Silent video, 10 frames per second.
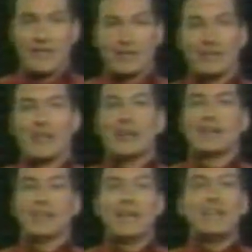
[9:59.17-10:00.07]
and
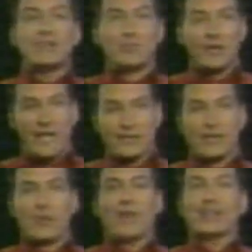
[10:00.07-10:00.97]
Clint Eastwood has a
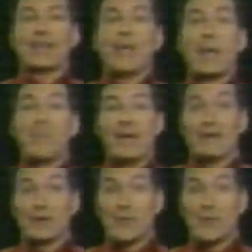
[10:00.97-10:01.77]
quality. Patrick